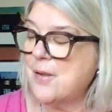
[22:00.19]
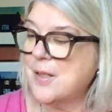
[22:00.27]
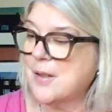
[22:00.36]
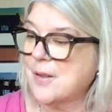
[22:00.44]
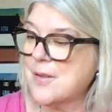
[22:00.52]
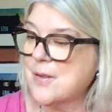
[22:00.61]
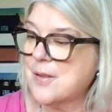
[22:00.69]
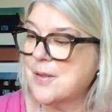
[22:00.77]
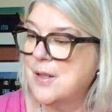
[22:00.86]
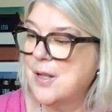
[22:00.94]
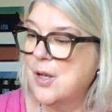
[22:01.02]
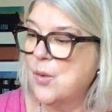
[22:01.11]
dust,
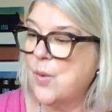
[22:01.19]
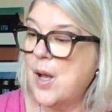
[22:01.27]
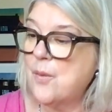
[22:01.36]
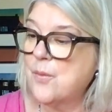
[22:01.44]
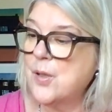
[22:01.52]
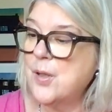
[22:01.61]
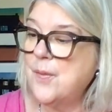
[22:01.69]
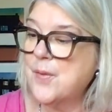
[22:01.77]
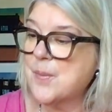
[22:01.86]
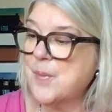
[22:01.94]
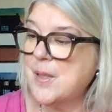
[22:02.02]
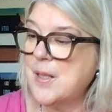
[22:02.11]
wet
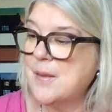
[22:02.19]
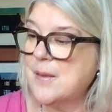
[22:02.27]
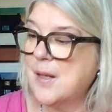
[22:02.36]
roofs beneath the